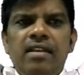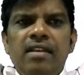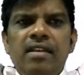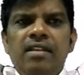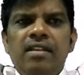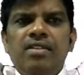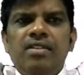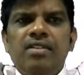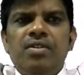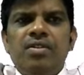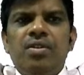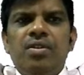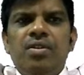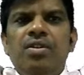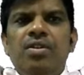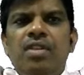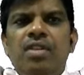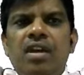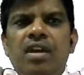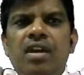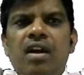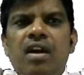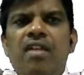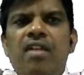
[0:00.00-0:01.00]
So the
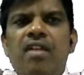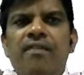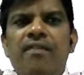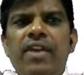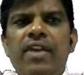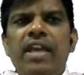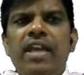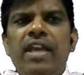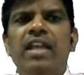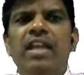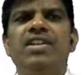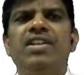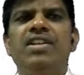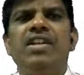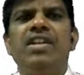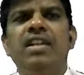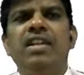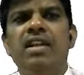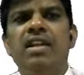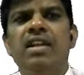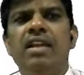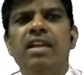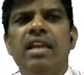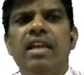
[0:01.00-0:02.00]
configuration
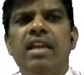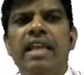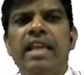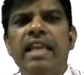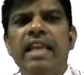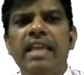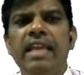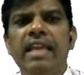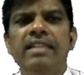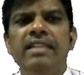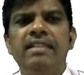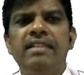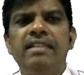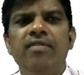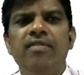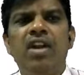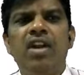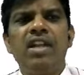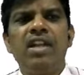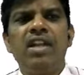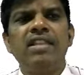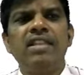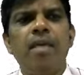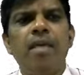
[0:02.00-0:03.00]
is what
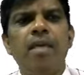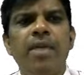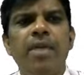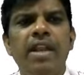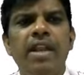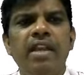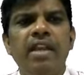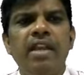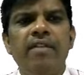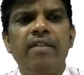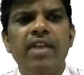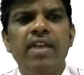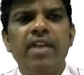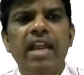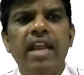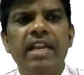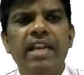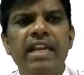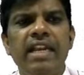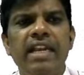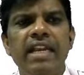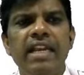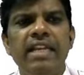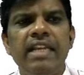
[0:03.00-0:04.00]
is happening when I
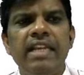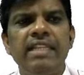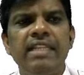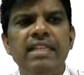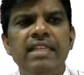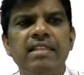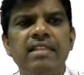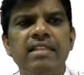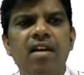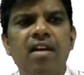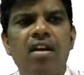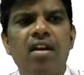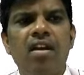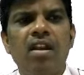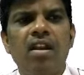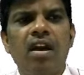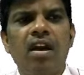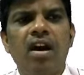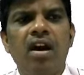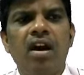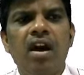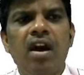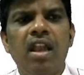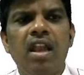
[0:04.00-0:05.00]
treat this
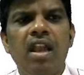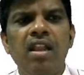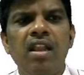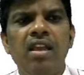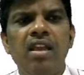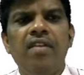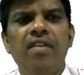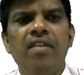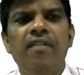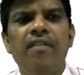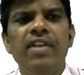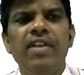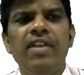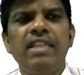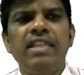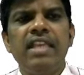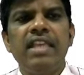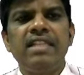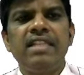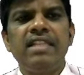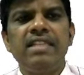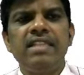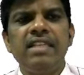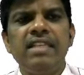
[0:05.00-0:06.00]
alcohol with
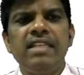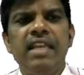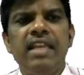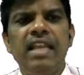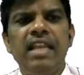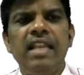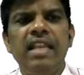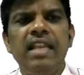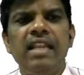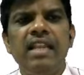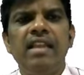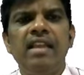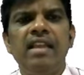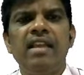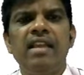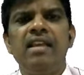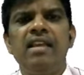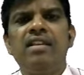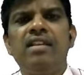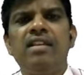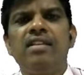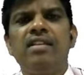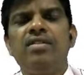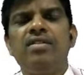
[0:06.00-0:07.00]
HCl.
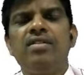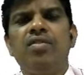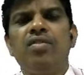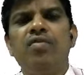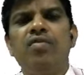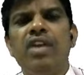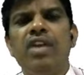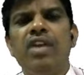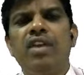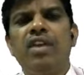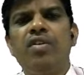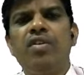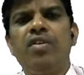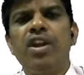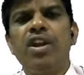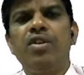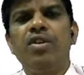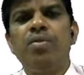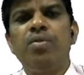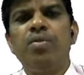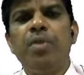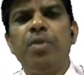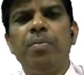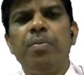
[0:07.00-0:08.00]
So we are going to
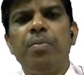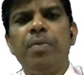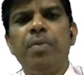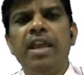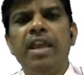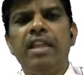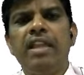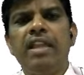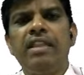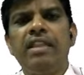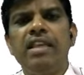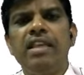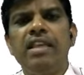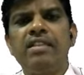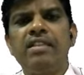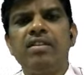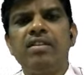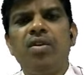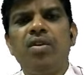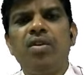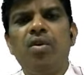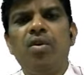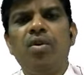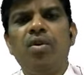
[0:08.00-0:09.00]
prepare this
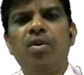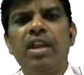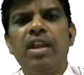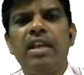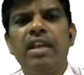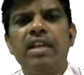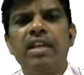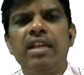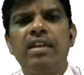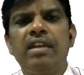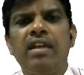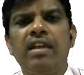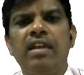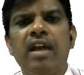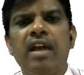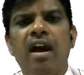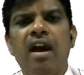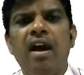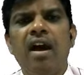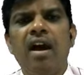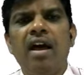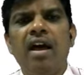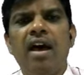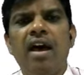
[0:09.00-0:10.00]
chlorine
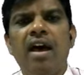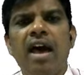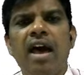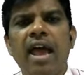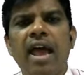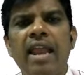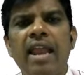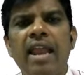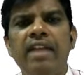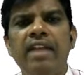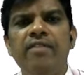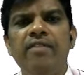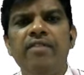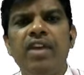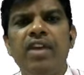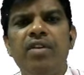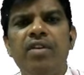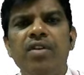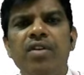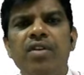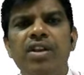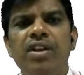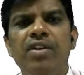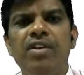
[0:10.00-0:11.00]
halide we are
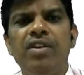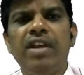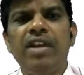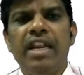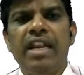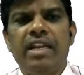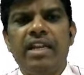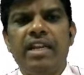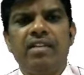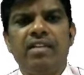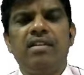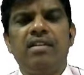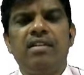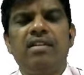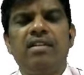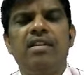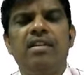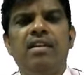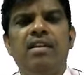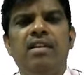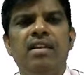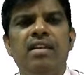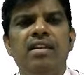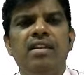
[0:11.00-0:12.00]
going to get.
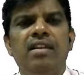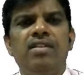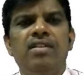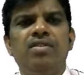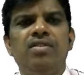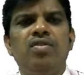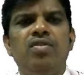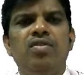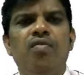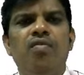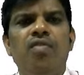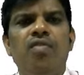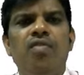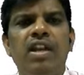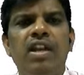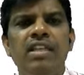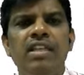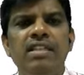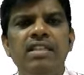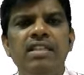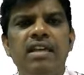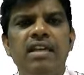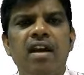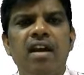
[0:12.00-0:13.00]
So what is
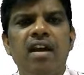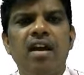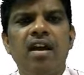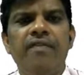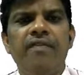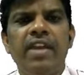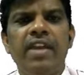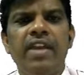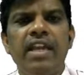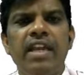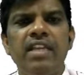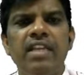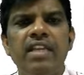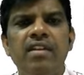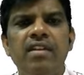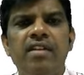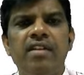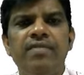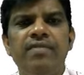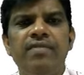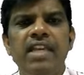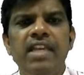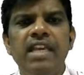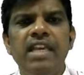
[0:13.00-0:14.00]
the configuration
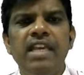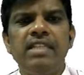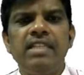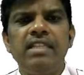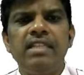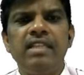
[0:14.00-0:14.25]
of this?